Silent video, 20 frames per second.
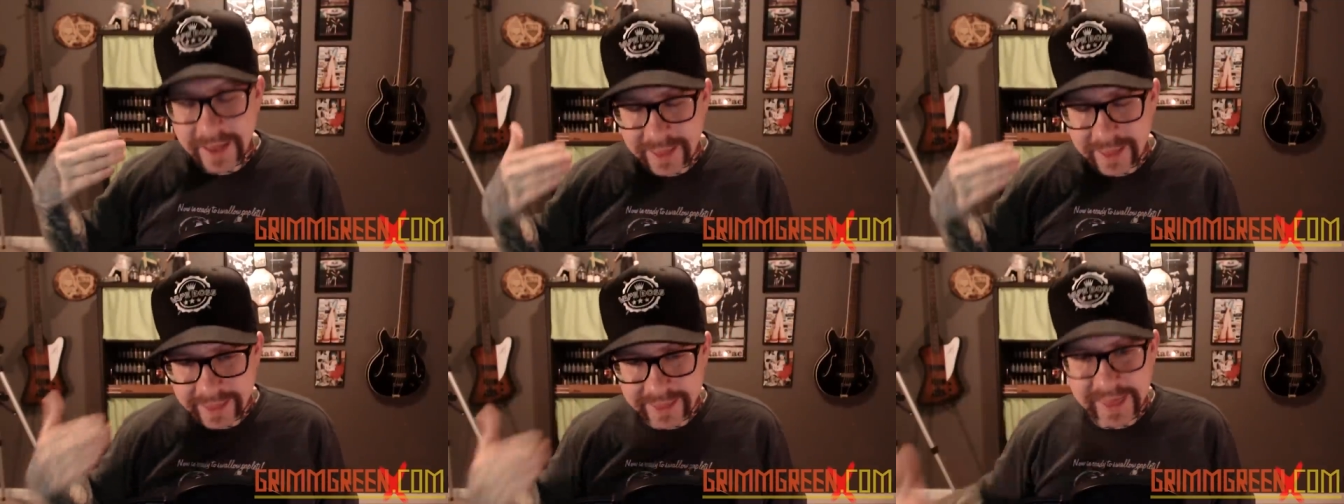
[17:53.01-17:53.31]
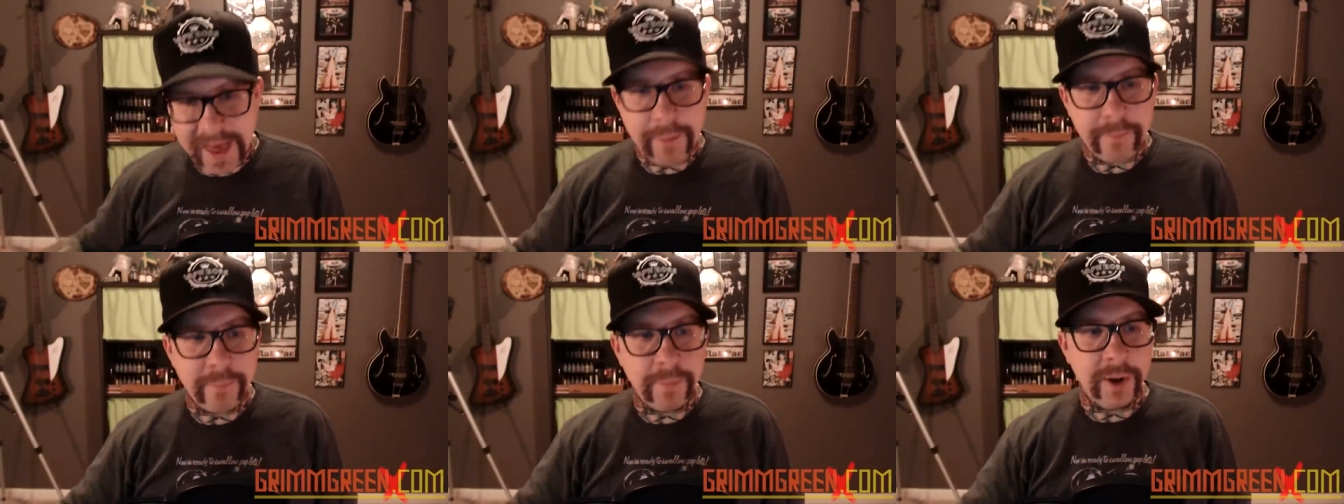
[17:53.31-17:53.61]

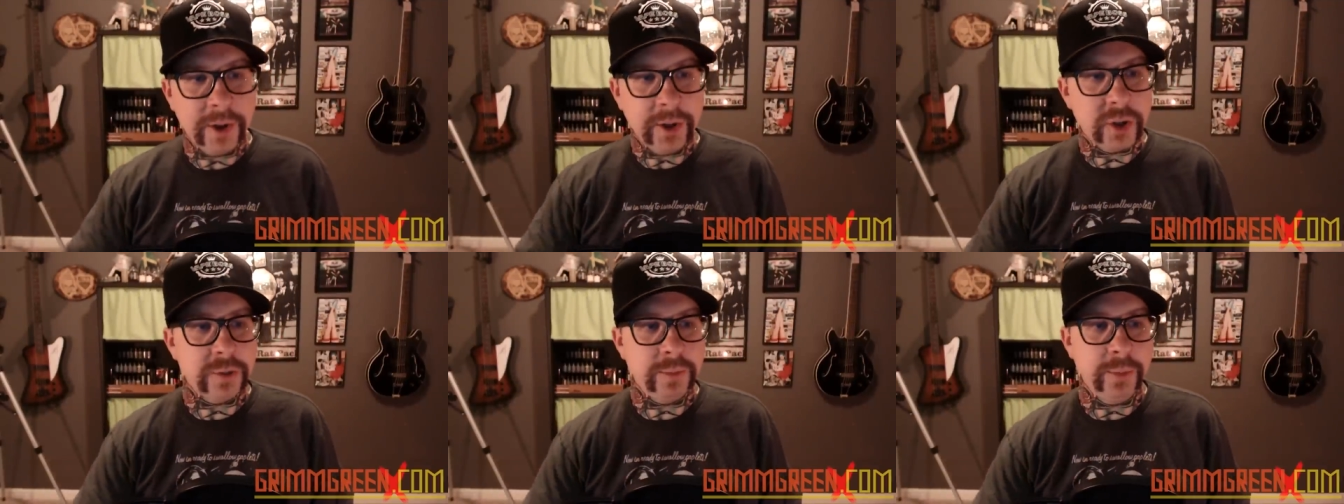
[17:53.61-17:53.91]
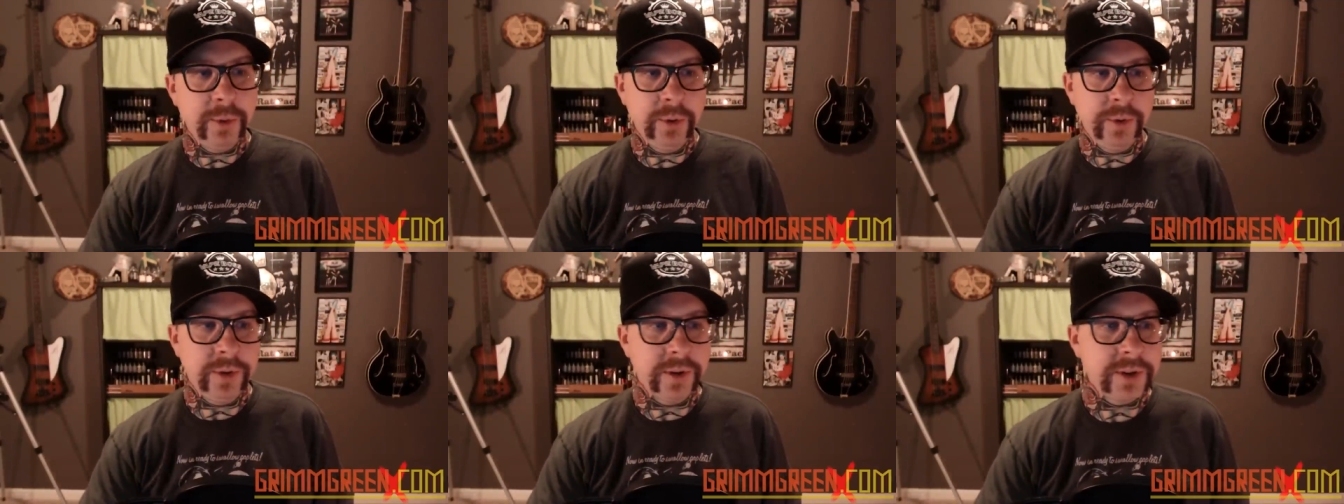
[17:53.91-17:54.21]
that much
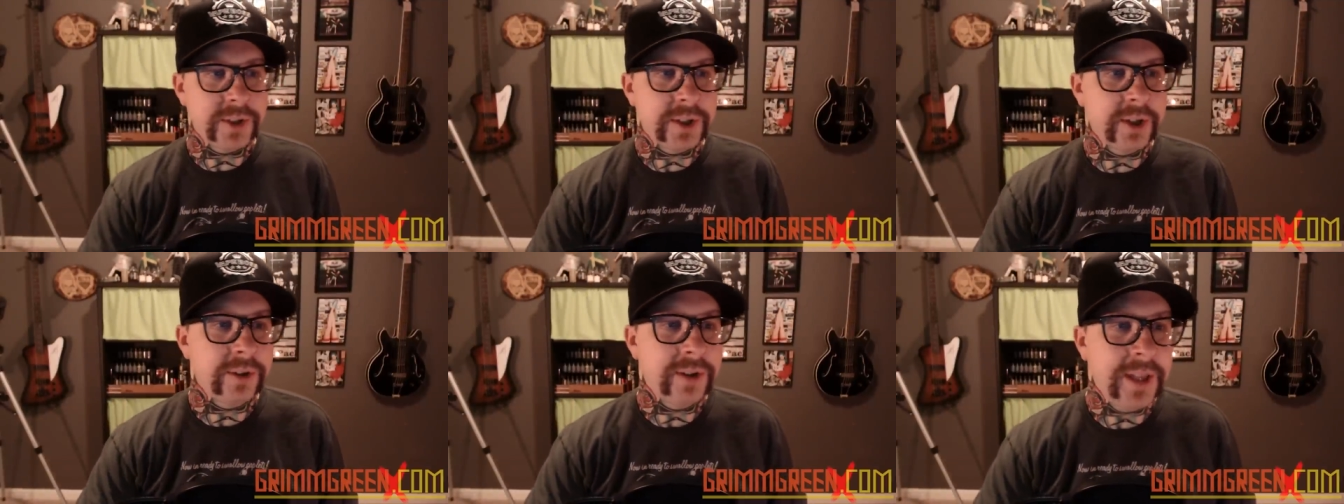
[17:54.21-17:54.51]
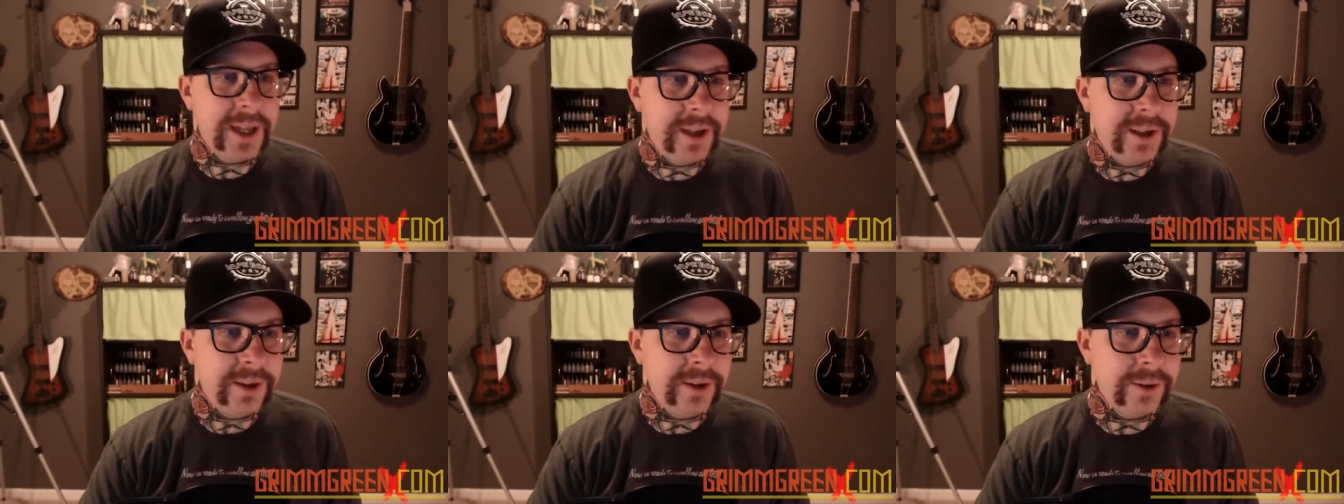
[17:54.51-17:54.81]
smoother. So
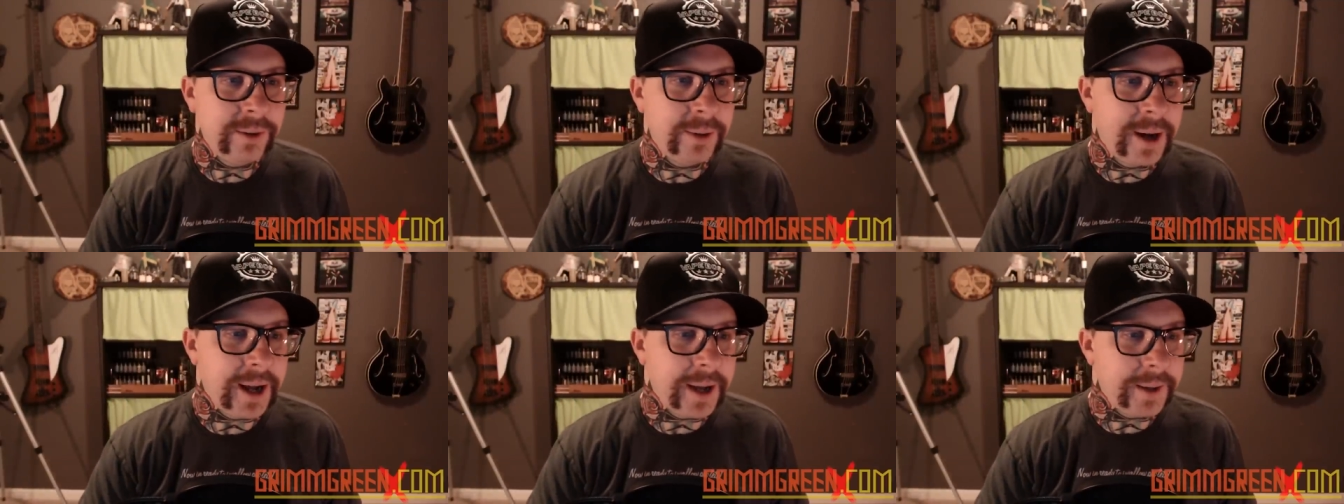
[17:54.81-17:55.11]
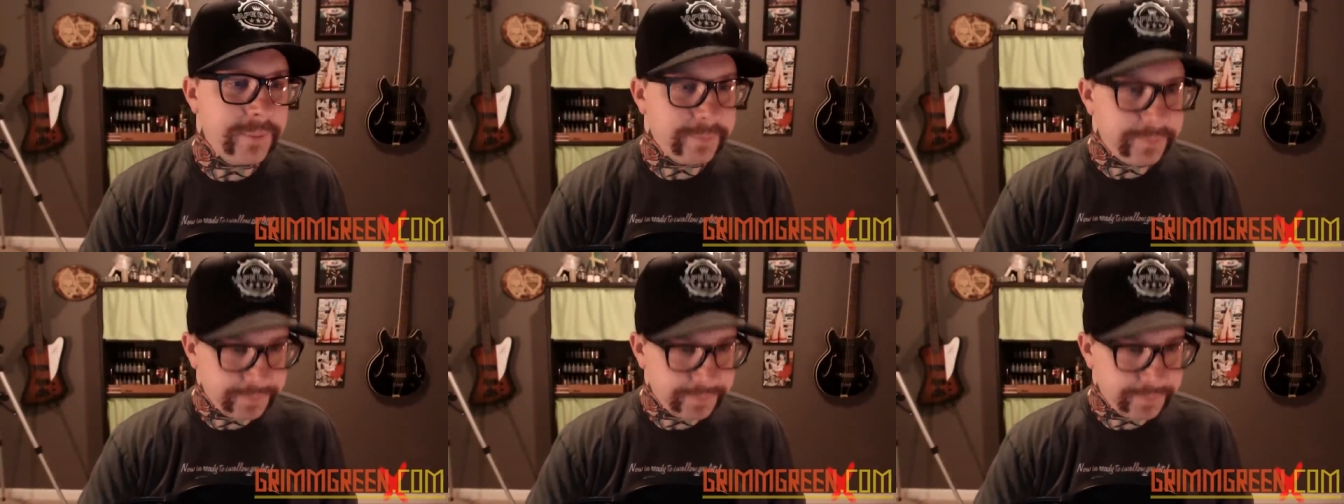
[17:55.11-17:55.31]
thank you. Uh,